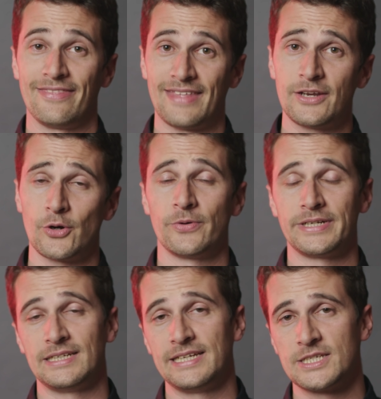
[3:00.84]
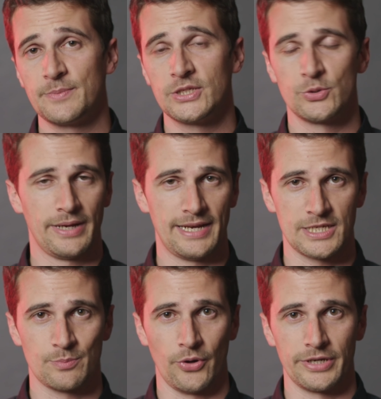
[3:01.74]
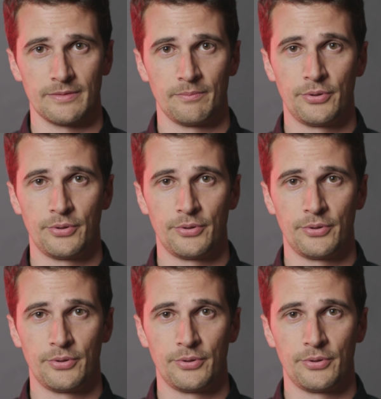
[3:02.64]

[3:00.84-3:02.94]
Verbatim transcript: And that already leads me to my next point.